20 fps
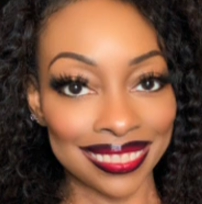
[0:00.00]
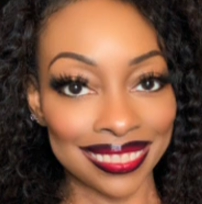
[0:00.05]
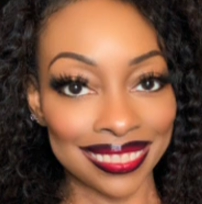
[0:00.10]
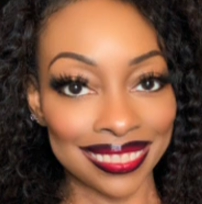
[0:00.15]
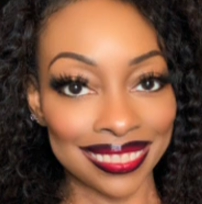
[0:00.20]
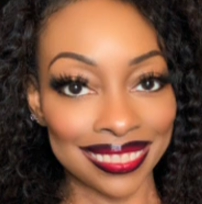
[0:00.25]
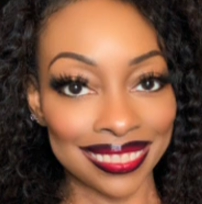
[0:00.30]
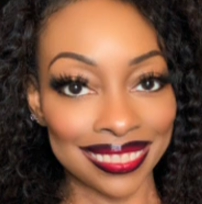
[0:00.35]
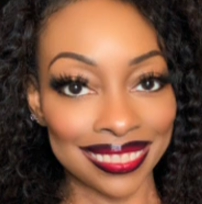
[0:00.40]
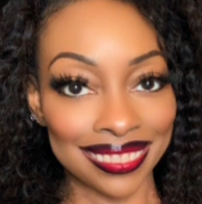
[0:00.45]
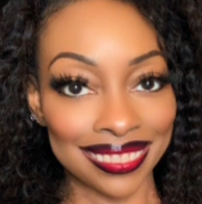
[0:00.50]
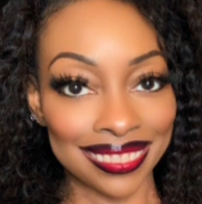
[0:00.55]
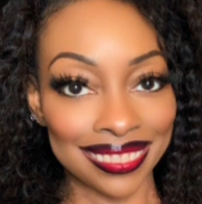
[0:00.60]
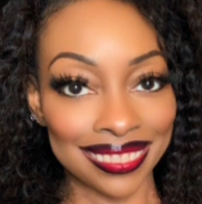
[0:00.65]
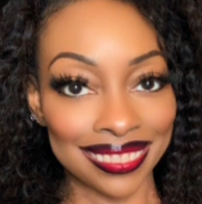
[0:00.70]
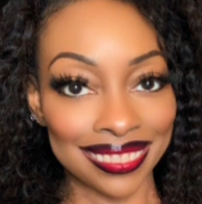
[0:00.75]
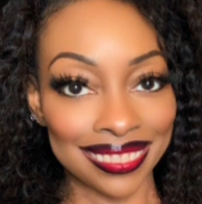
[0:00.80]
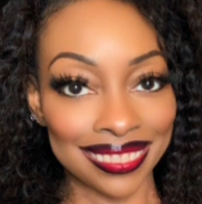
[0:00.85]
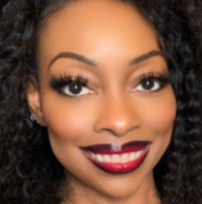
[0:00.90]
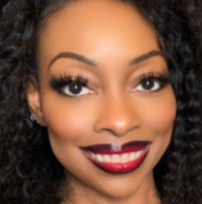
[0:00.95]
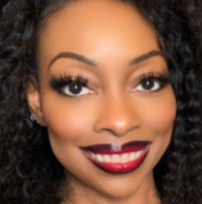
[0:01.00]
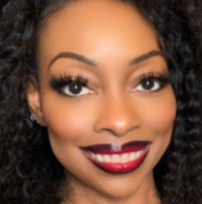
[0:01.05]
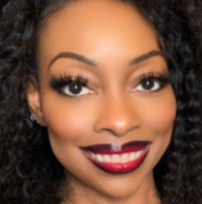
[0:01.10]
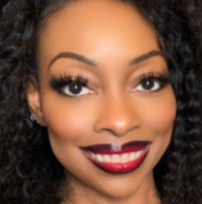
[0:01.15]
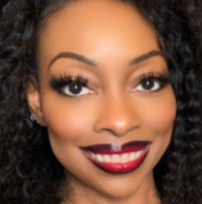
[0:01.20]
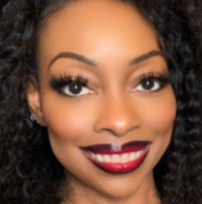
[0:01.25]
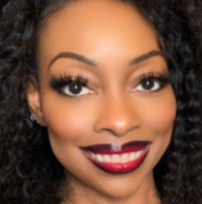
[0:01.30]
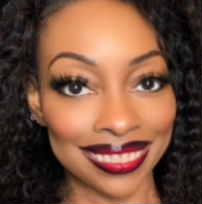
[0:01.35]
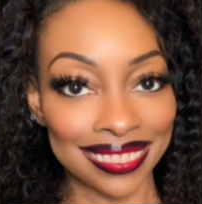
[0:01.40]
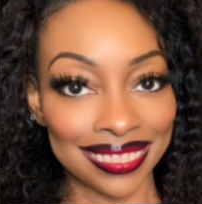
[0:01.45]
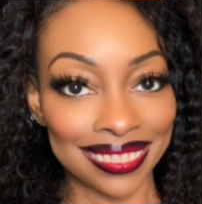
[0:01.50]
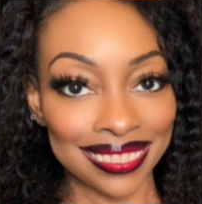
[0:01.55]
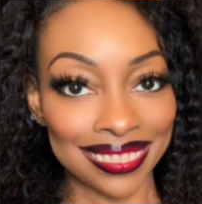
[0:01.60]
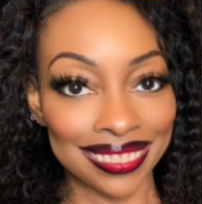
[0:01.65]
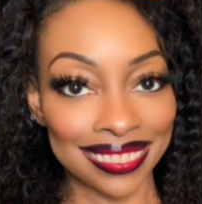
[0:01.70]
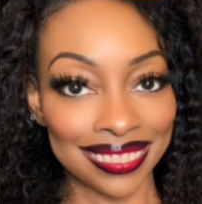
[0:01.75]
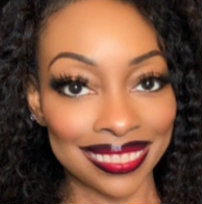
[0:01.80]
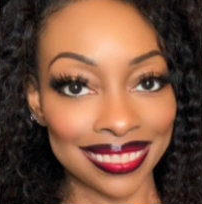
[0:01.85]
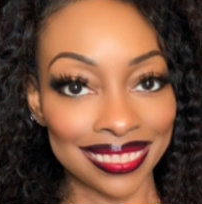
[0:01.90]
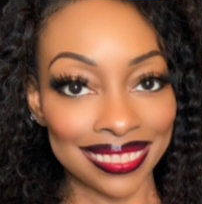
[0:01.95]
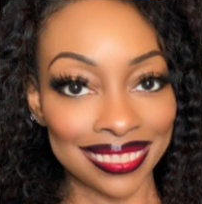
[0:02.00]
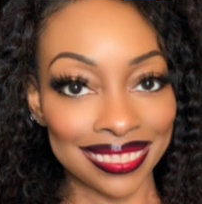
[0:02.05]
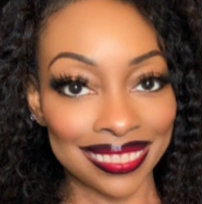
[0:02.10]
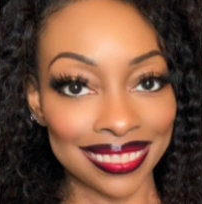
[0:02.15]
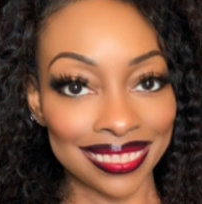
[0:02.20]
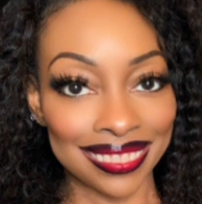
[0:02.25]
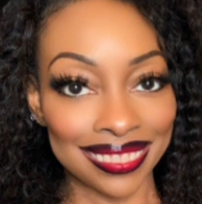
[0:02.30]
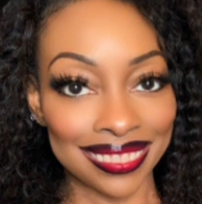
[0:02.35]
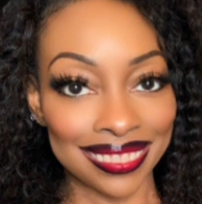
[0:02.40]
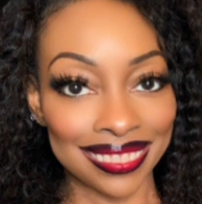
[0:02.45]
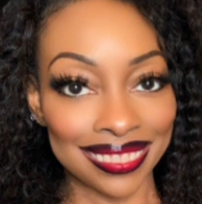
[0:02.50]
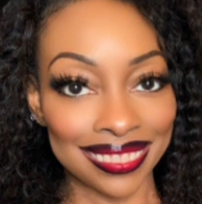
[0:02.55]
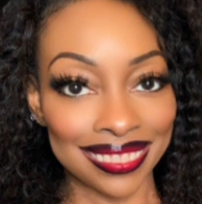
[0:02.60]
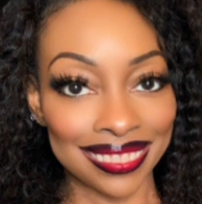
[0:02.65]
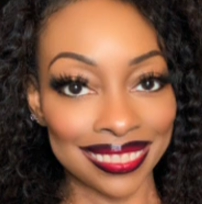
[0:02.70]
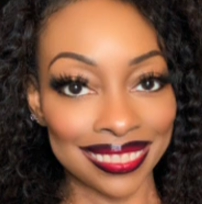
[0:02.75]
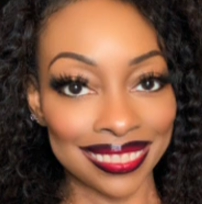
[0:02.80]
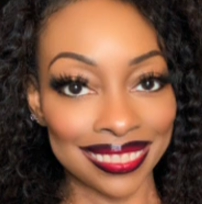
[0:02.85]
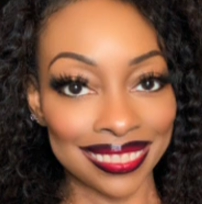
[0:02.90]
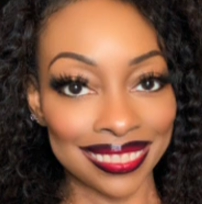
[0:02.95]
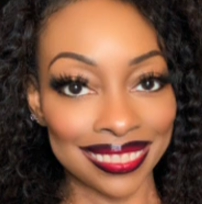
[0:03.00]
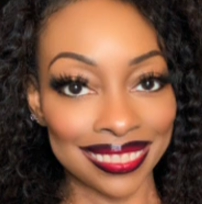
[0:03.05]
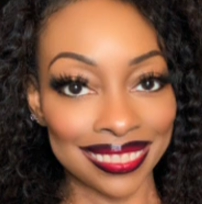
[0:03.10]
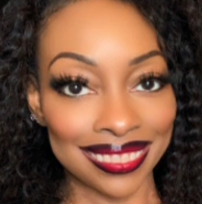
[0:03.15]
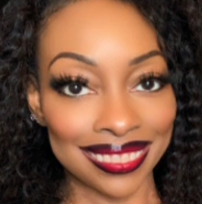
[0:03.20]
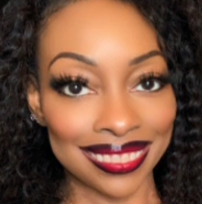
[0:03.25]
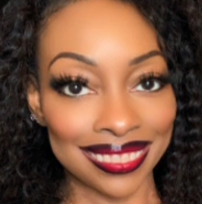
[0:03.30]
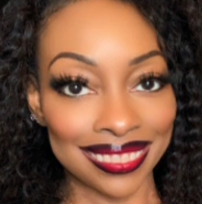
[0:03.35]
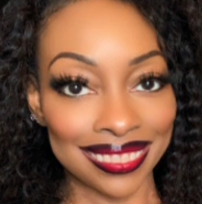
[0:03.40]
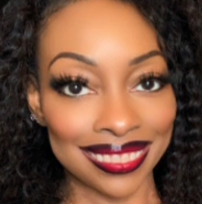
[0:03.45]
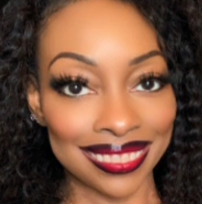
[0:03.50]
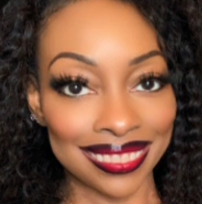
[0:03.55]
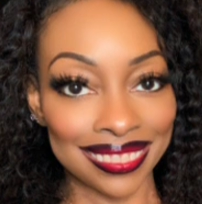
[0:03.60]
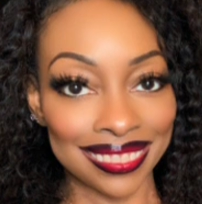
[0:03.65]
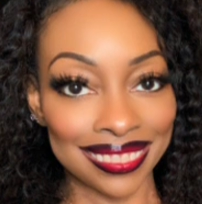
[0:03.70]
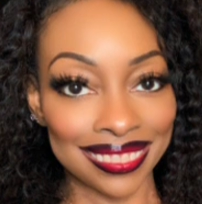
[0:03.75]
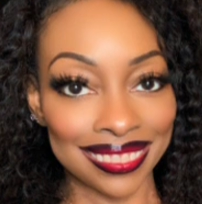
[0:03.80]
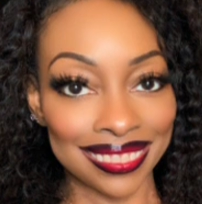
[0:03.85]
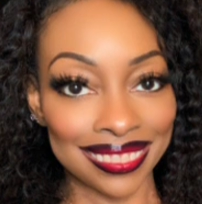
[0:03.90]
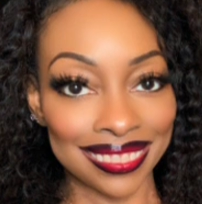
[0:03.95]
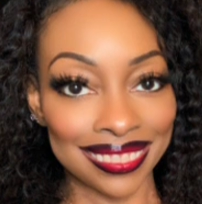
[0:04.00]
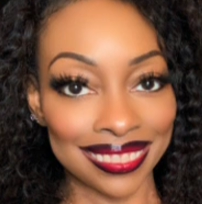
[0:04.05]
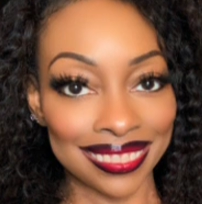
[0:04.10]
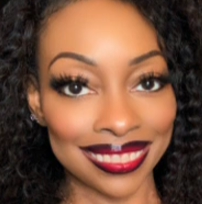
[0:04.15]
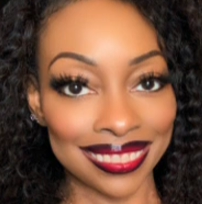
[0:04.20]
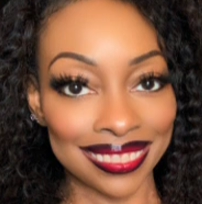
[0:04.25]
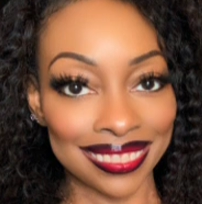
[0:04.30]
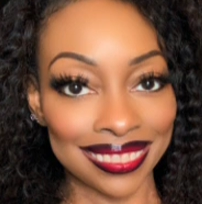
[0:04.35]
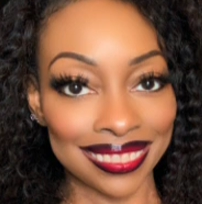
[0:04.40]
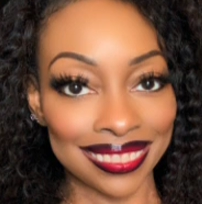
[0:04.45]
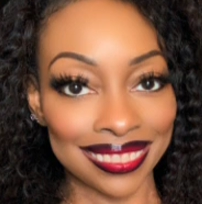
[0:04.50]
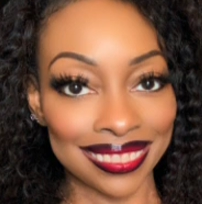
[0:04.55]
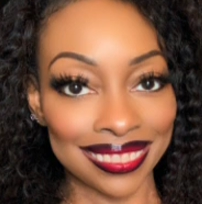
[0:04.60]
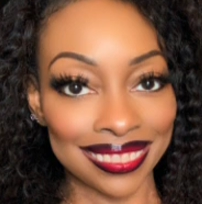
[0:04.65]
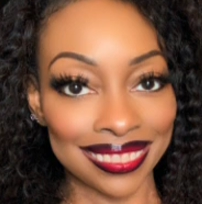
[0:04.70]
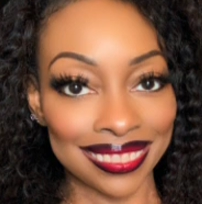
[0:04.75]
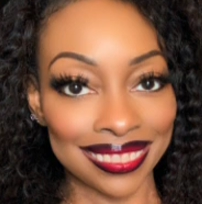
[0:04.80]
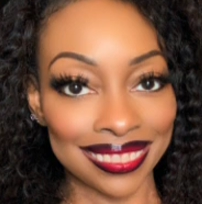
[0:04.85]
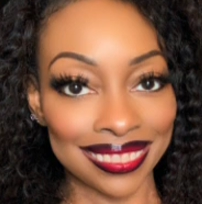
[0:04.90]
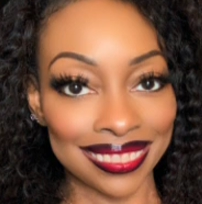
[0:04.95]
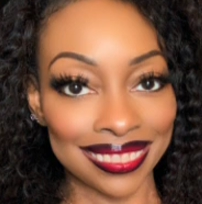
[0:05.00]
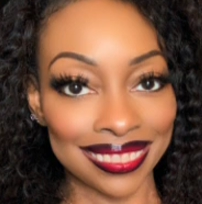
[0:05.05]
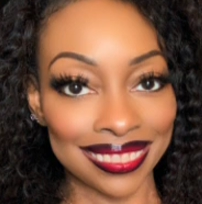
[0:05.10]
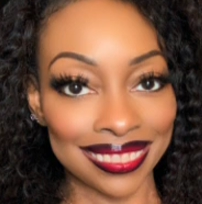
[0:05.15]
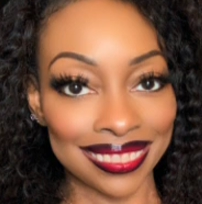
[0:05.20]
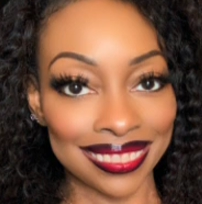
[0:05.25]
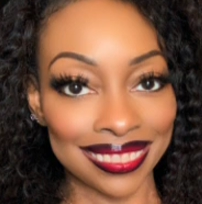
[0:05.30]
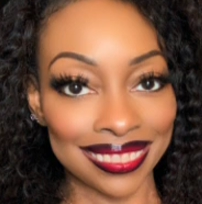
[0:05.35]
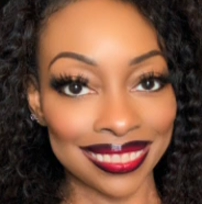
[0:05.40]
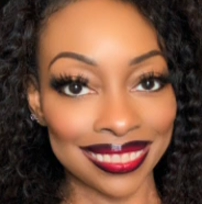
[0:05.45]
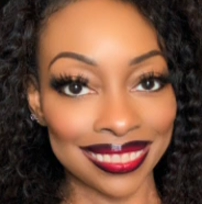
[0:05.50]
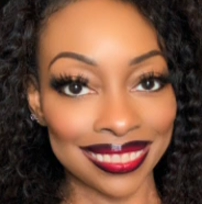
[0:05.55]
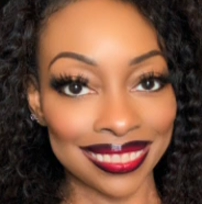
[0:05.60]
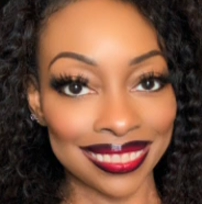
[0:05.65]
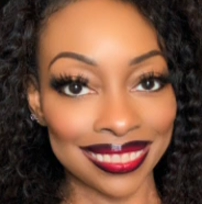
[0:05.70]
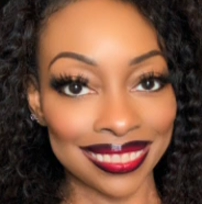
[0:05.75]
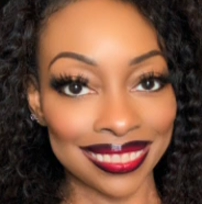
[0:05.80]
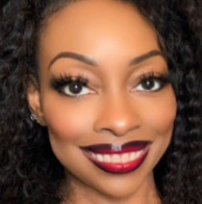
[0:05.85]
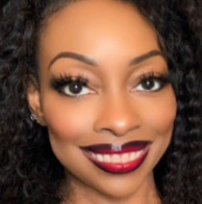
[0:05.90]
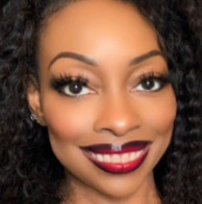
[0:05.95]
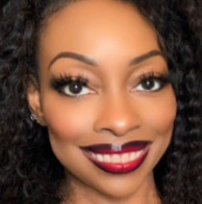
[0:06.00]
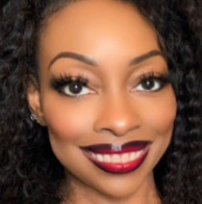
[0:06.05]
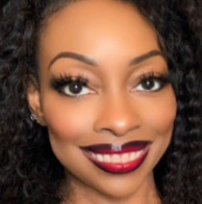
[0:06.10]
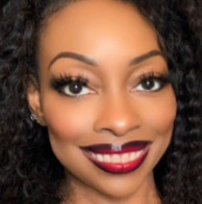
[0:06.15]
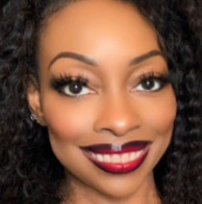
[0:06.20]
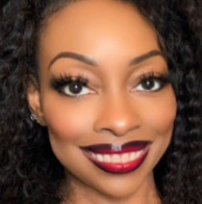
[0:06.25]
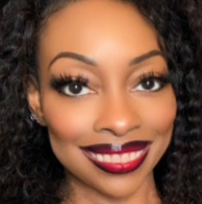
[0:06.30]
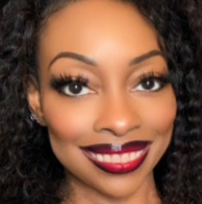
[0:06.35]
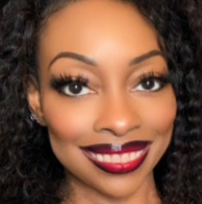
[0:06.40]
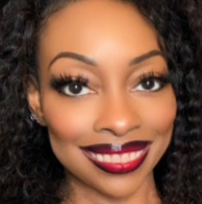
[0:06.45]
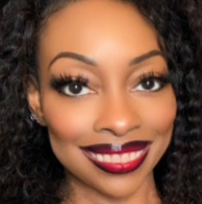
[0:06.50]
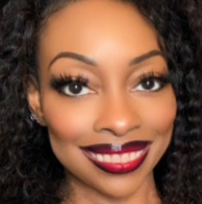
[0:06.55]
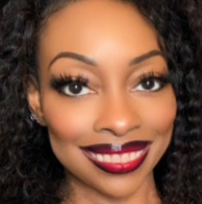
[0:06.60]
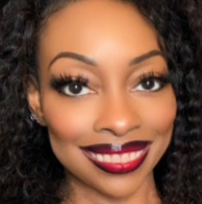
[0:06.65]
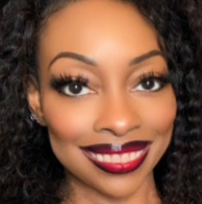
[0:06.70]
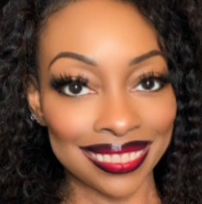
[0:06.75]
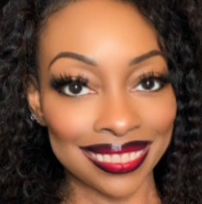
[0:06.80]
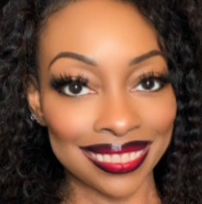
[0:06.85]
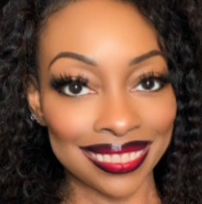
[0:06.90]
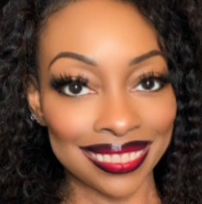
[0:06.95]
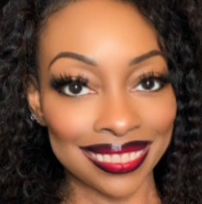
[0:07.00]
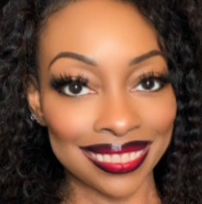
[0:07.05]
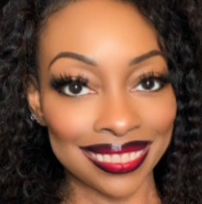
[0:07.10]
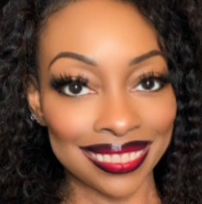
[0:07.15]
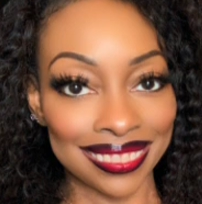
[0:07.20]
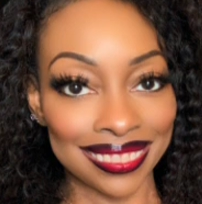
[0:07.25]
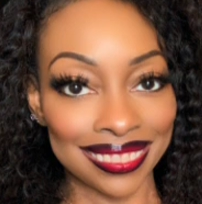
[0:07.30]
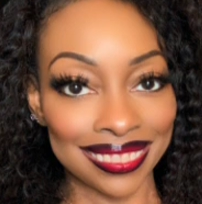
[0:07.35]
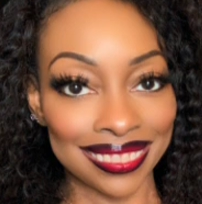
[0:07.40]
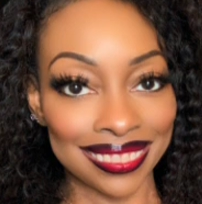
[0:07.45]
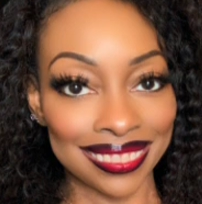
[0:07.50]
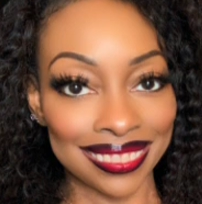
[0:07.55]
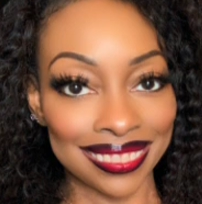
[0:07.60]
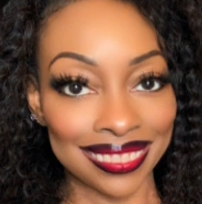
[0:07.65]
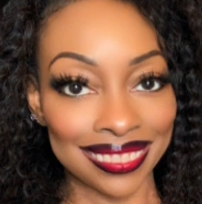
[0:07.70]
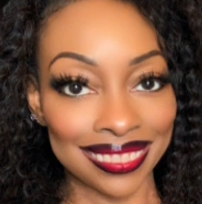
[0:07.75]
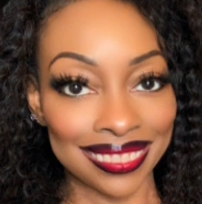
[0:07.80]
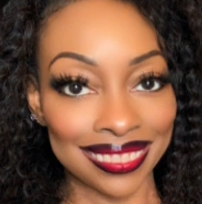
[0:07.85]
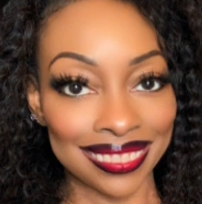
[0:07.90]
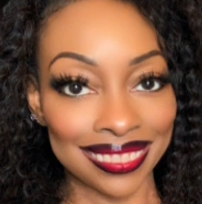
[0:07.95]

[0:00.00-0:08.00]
[no speech]